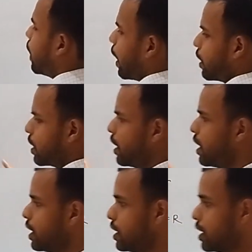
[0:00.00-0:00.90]
And
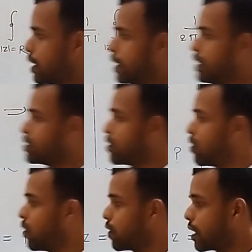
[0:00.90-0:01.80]
clearly this
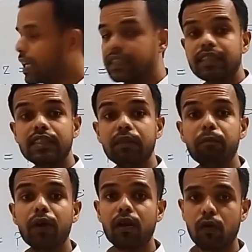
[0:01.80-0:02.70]
chord is a
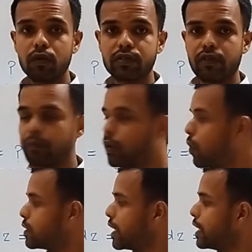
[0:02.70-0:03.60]
simple closed chord
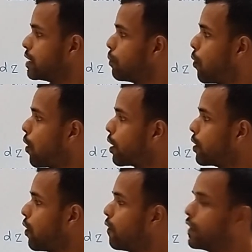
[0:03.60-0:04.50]
because it is a
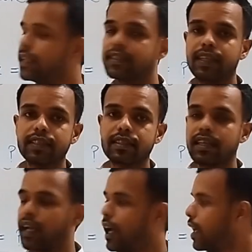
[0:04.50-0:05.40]
boundary of this disk.
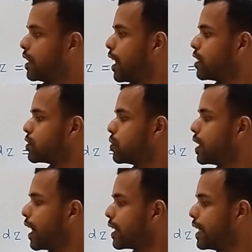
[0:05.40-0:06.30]
That so
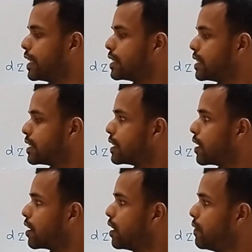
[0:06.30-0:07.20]
that it is a
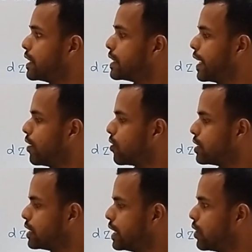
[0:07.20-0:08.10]
circle with
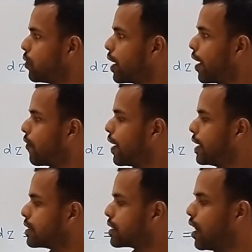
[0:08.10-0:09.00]
center 0 and
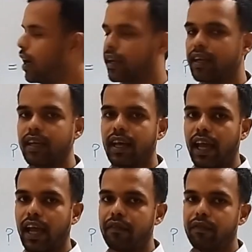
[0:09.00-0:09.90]
radius R.
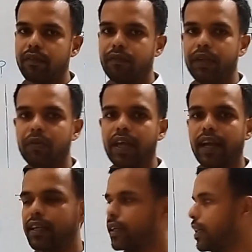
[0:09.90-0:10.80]
And we know
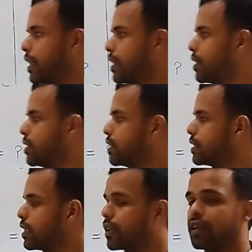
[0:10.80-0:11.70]
that
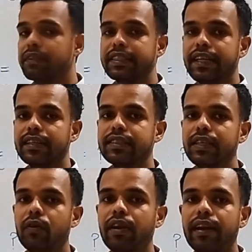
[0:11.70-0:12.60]
the circle with center
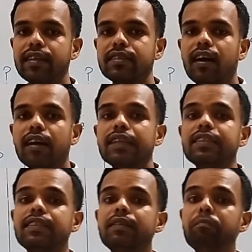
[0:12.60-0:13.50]
0 and radius R
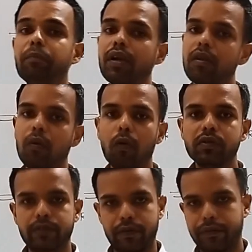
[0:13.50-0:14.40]
is a simple
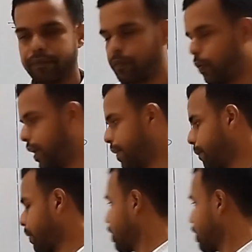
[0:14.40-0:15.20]
closed chord. Okay.